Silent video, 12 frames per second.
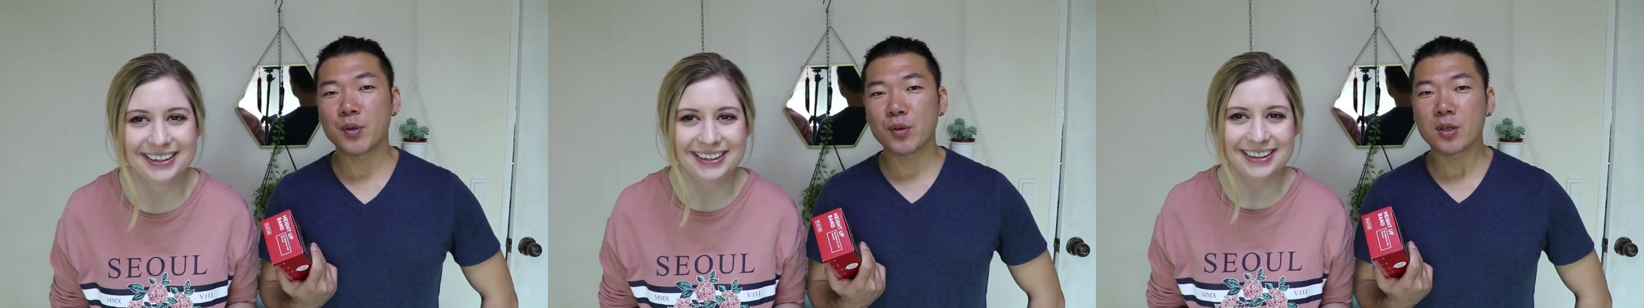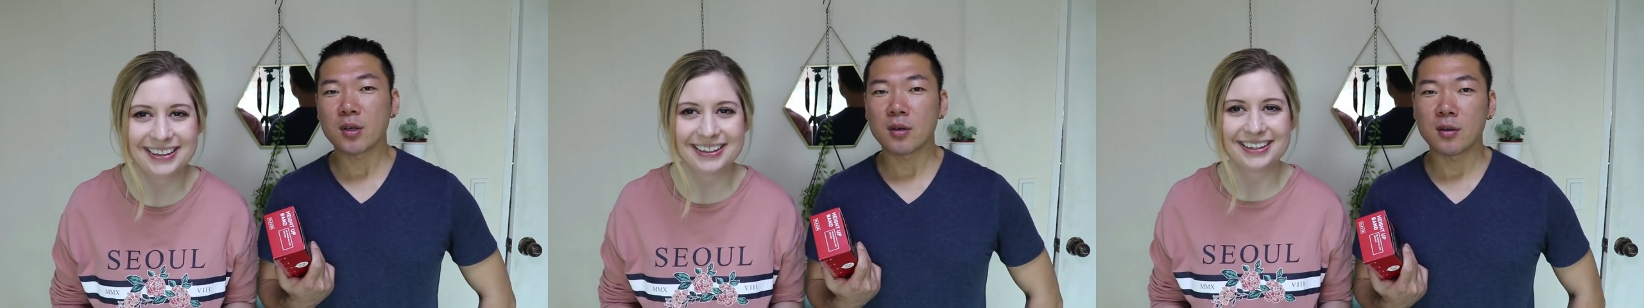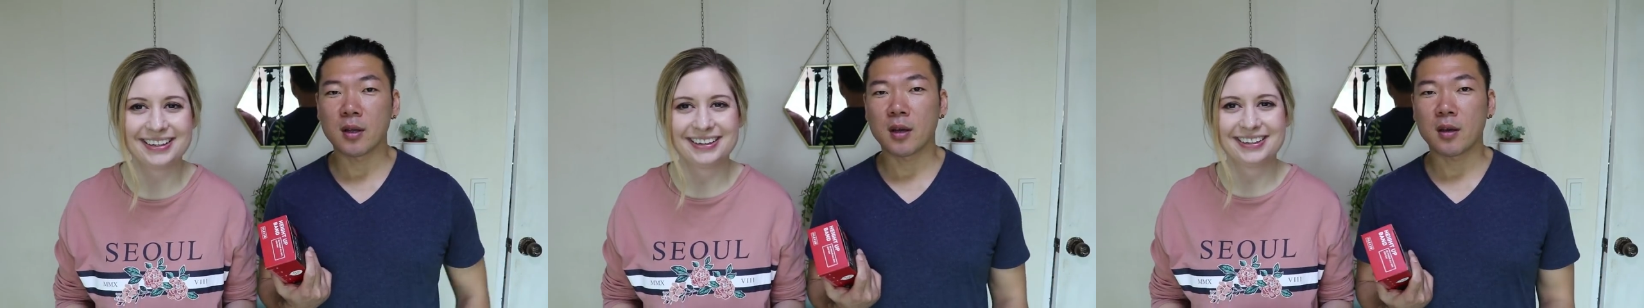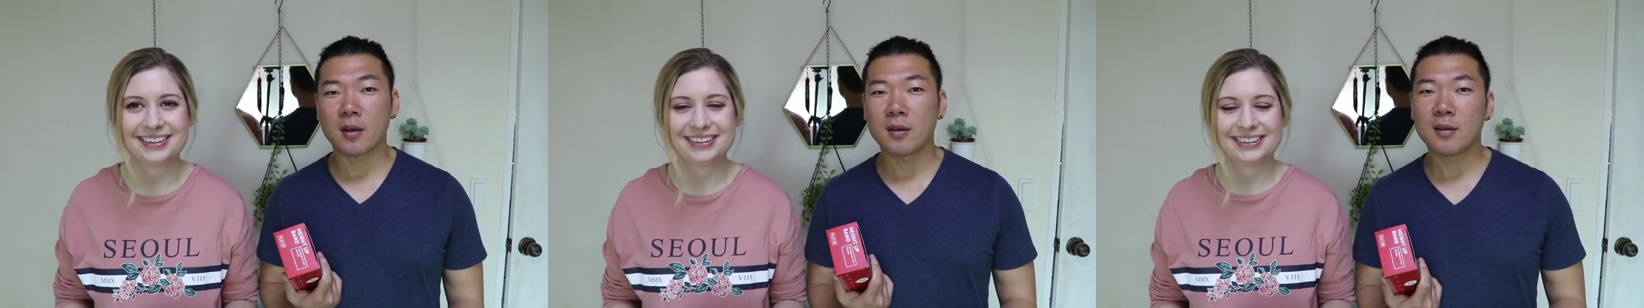Speaker 1: future,
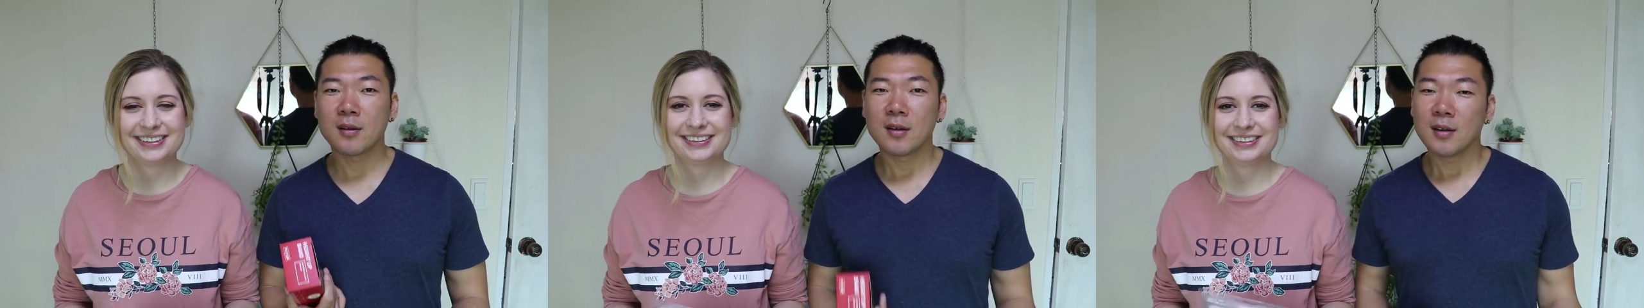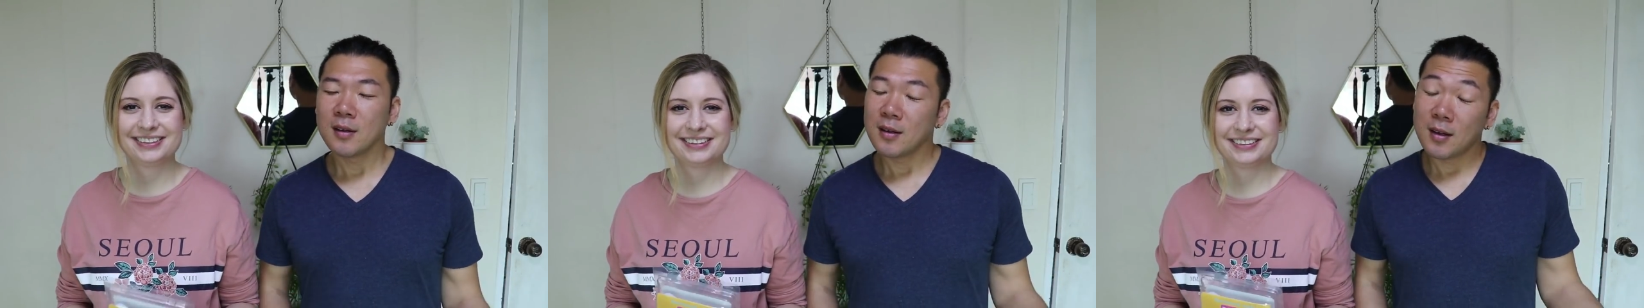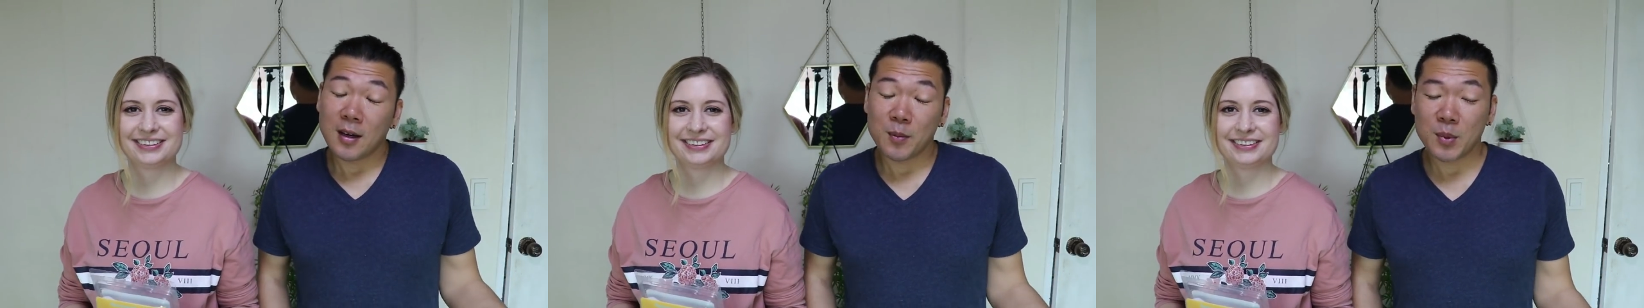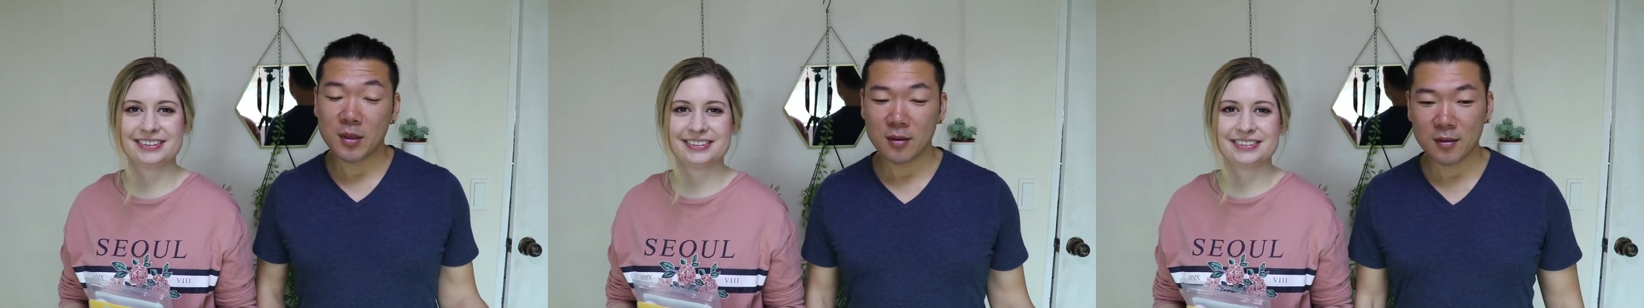like I
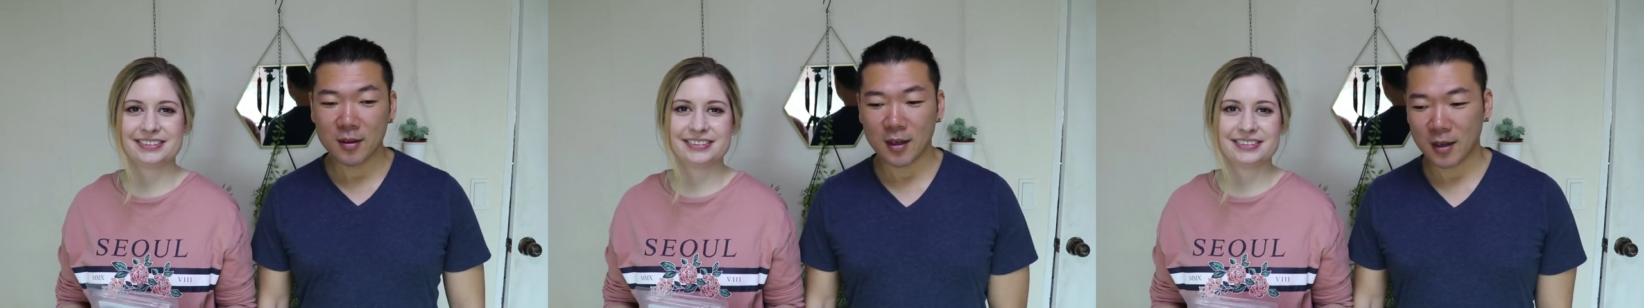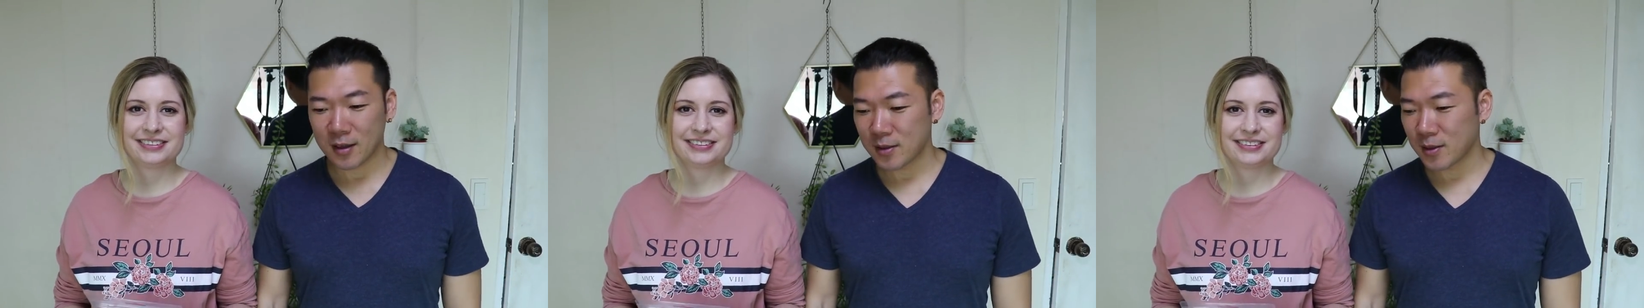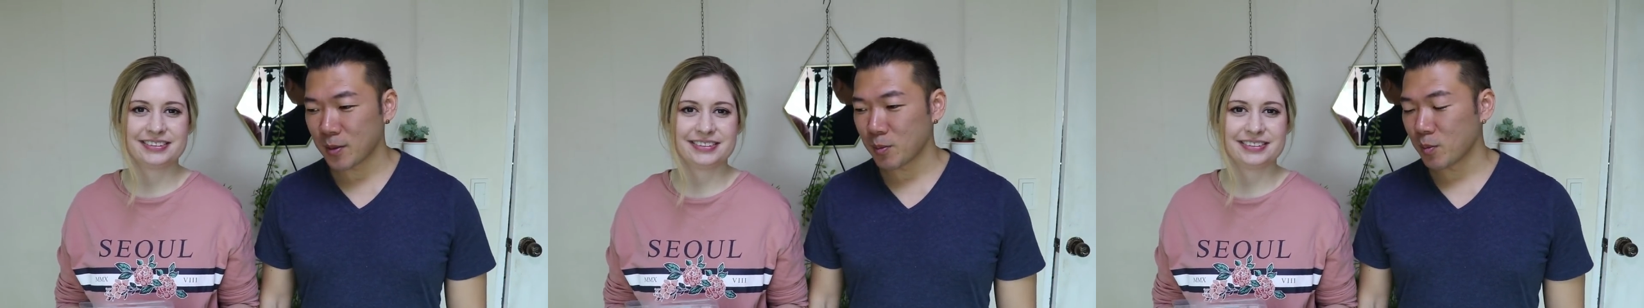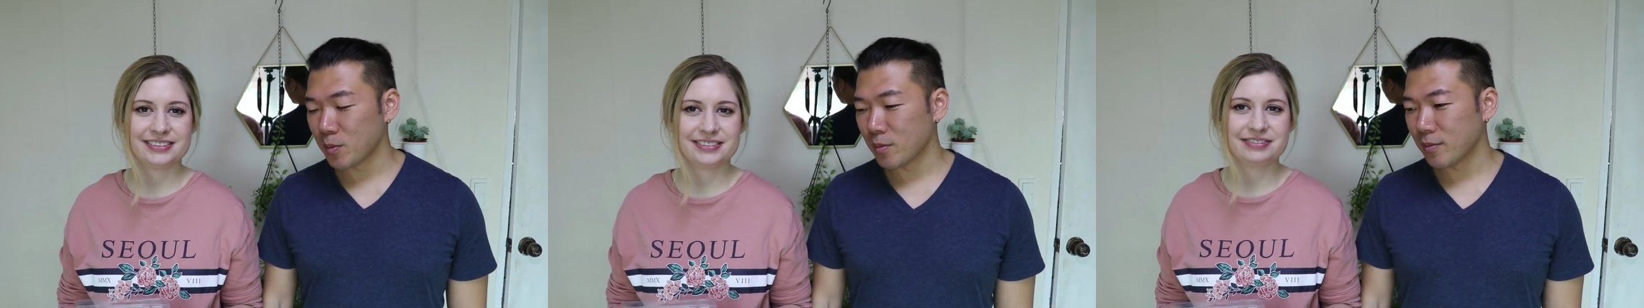mean like
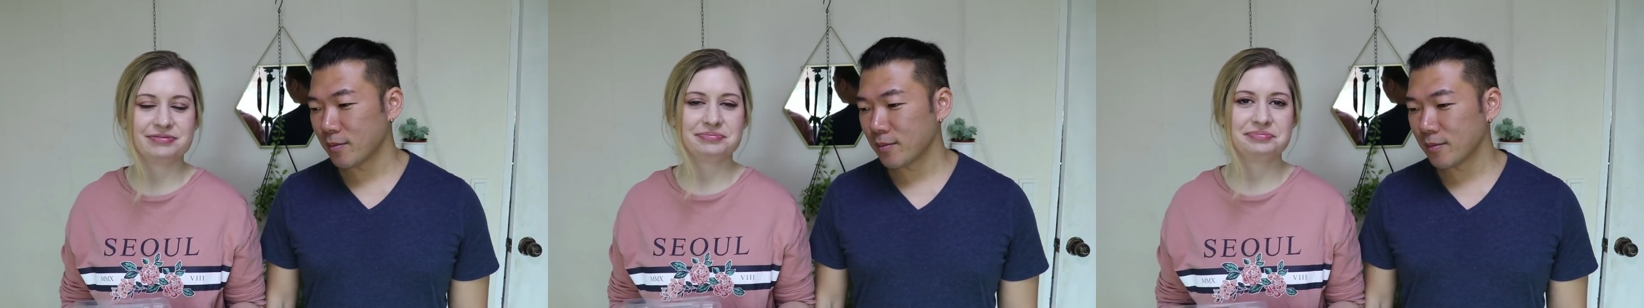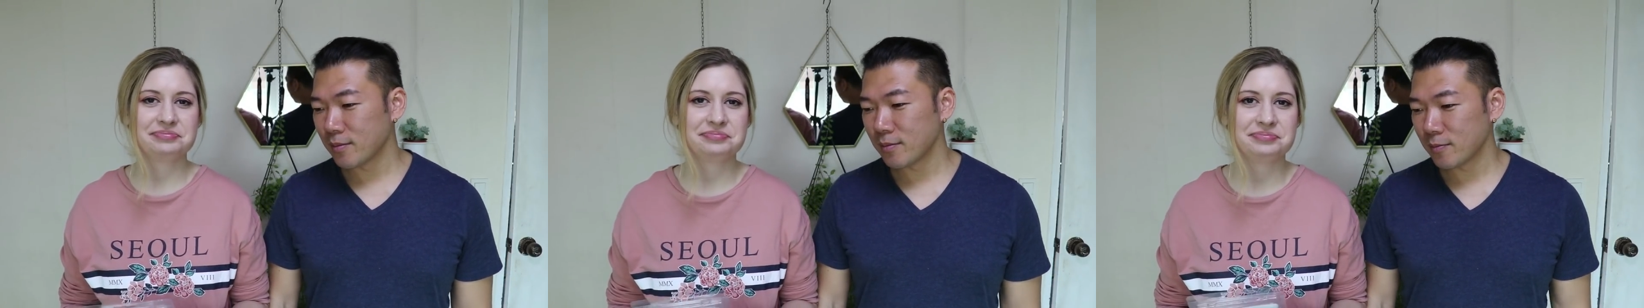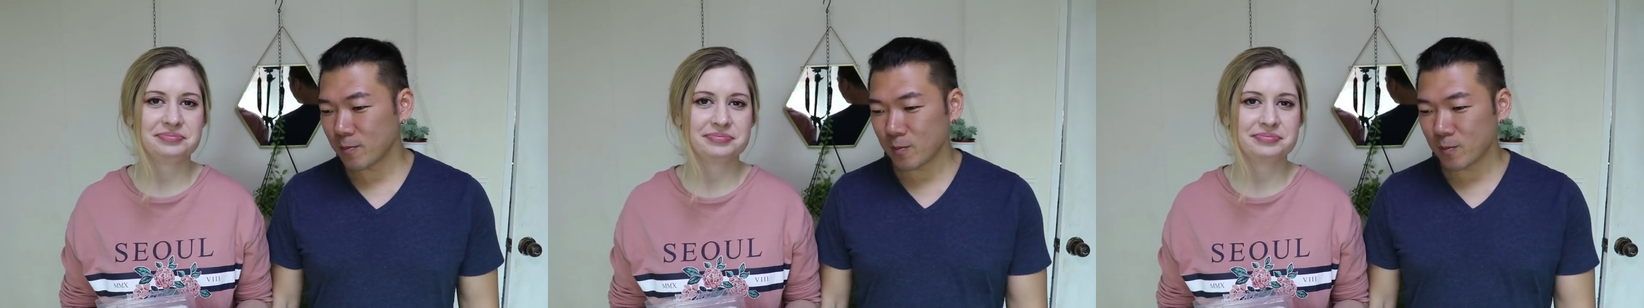some